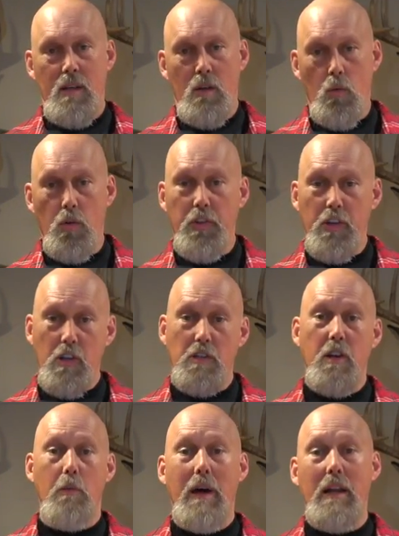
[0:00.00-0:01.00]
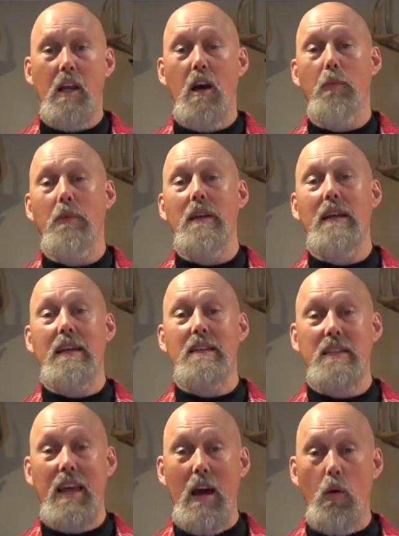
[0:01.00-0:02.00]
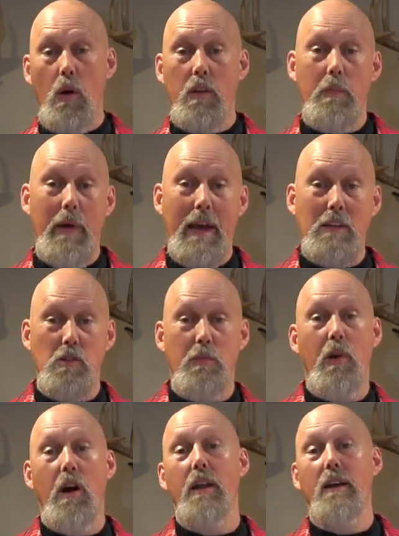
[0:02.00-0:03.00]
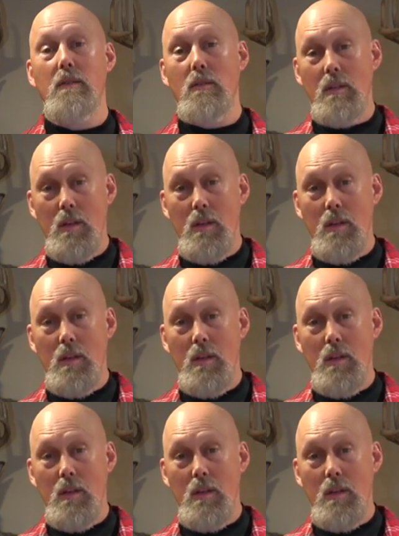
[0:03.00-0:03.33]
One thing you can tell about a company is how well they package their product